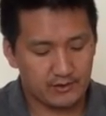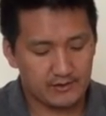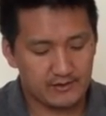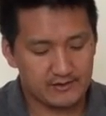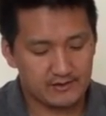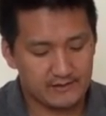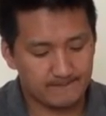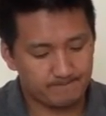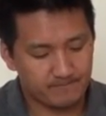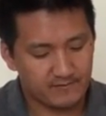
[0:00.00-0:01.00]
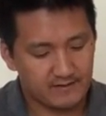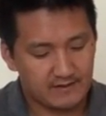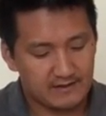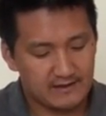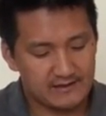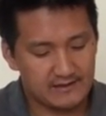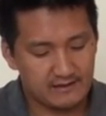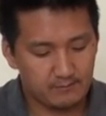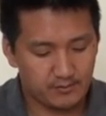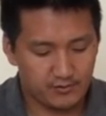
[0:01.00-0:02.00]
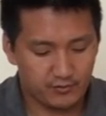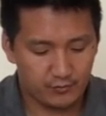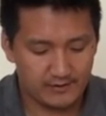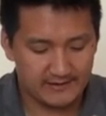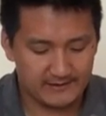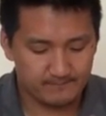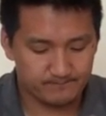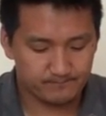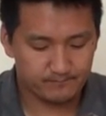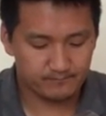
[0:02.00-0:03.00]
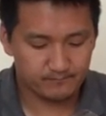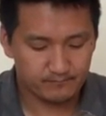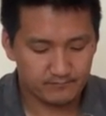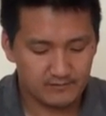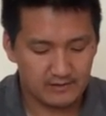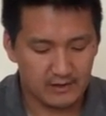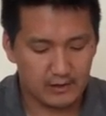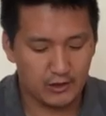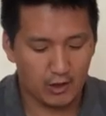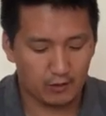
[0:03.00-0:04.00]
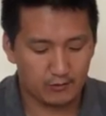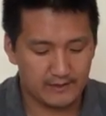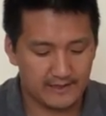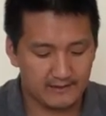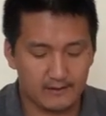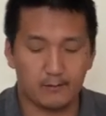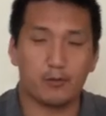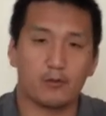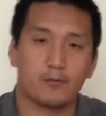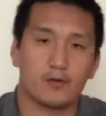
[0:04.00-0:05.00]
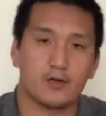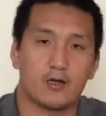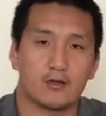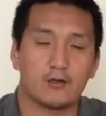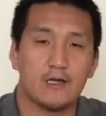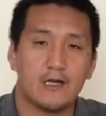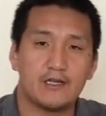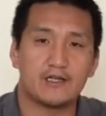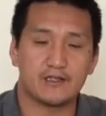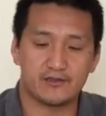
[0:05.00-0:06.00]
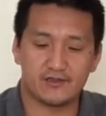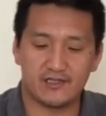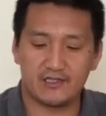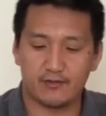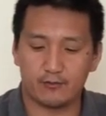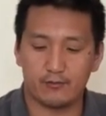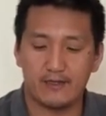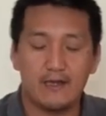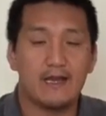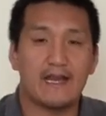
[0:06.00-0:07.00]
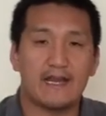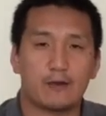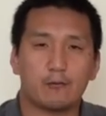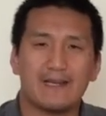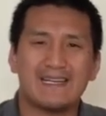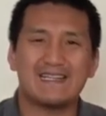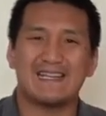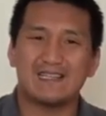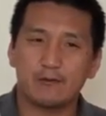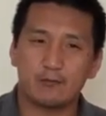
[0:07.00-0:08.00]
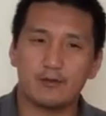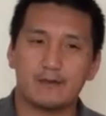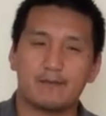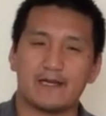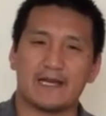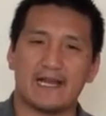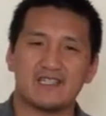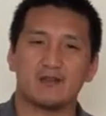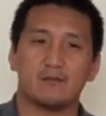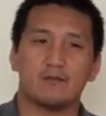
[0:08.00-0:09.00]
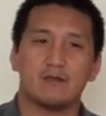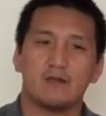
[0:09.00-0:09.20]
It's in between a garnet and a purple color. You can see through it. And Areni isn't really big. It has some,